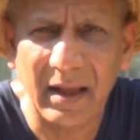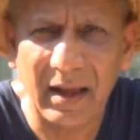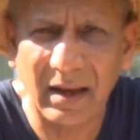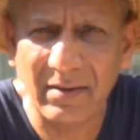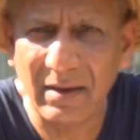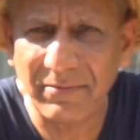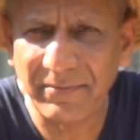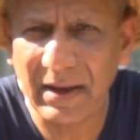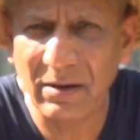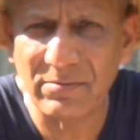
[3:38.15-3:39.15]
And they are
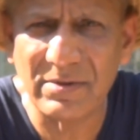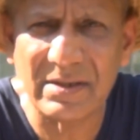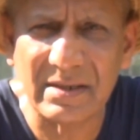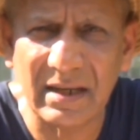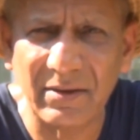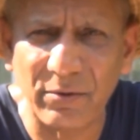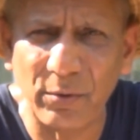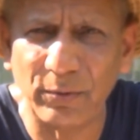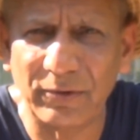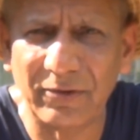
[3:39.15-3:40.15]
found near the
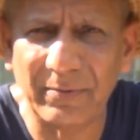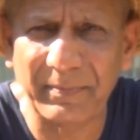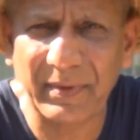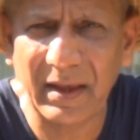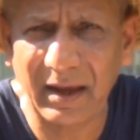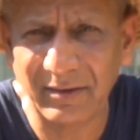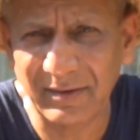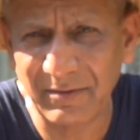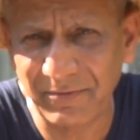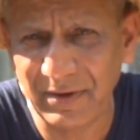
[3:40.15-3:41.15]
roots
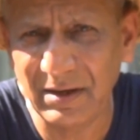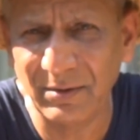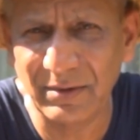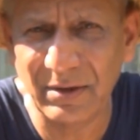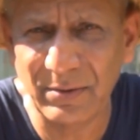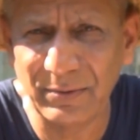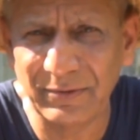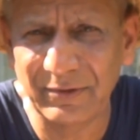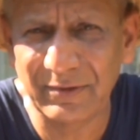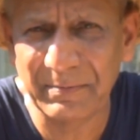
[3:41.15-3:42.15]
as they feed on the
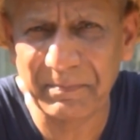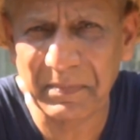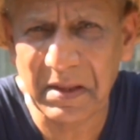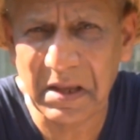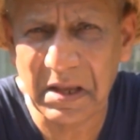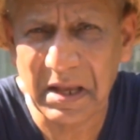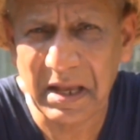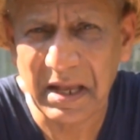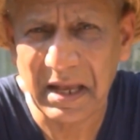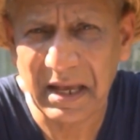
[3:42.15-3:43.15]
roots.
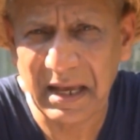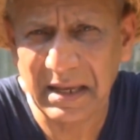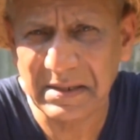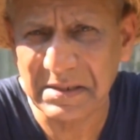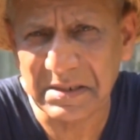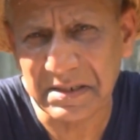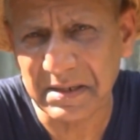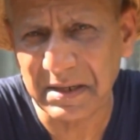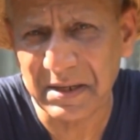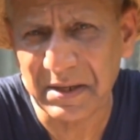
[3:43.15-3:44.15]
And
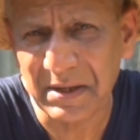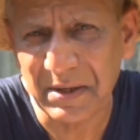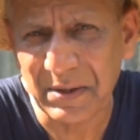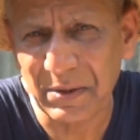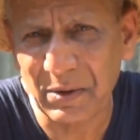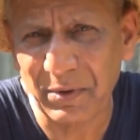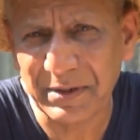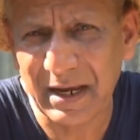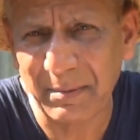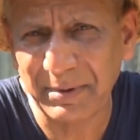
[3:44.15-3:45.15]
you know
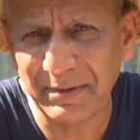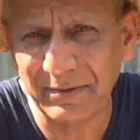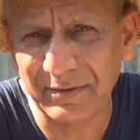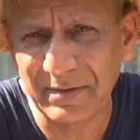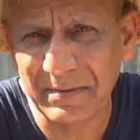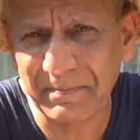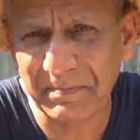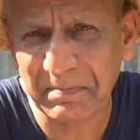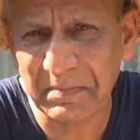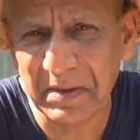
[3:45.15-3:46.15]
what happens.
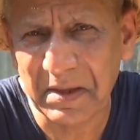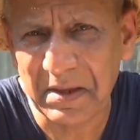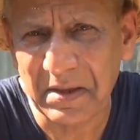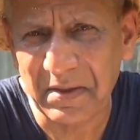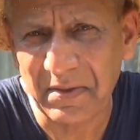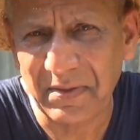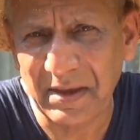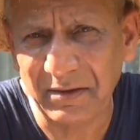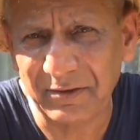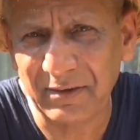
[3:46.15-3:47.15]

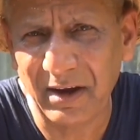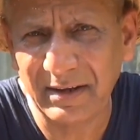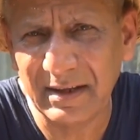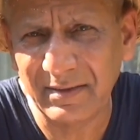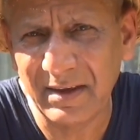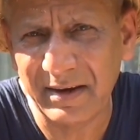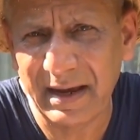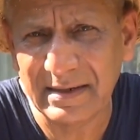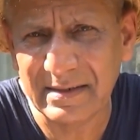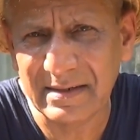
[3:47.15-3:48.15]
The sign that they
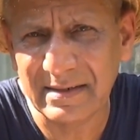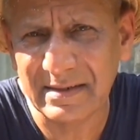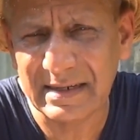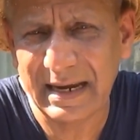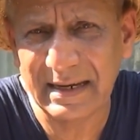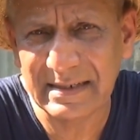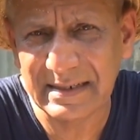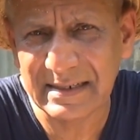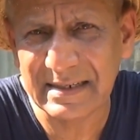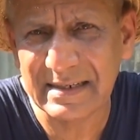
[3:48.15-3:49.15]
are at
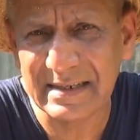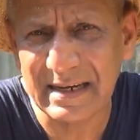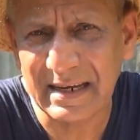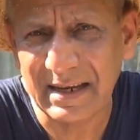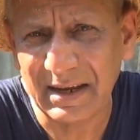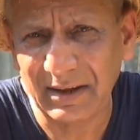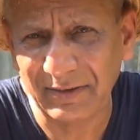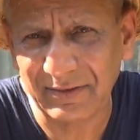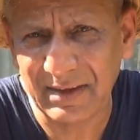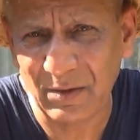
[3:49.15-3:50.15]
it
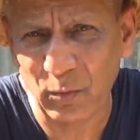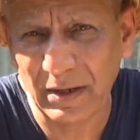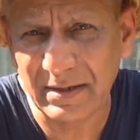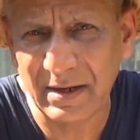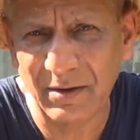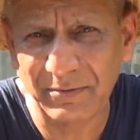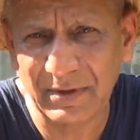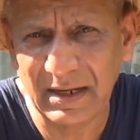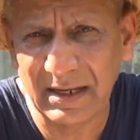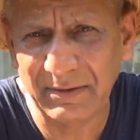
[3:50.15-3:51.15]
is the wilting of
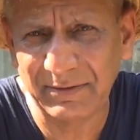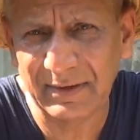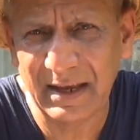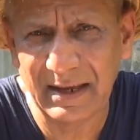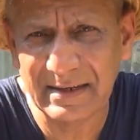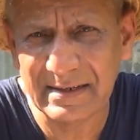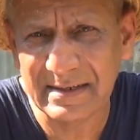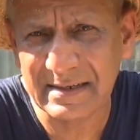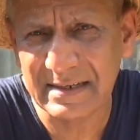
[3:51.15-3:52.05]
the leaves and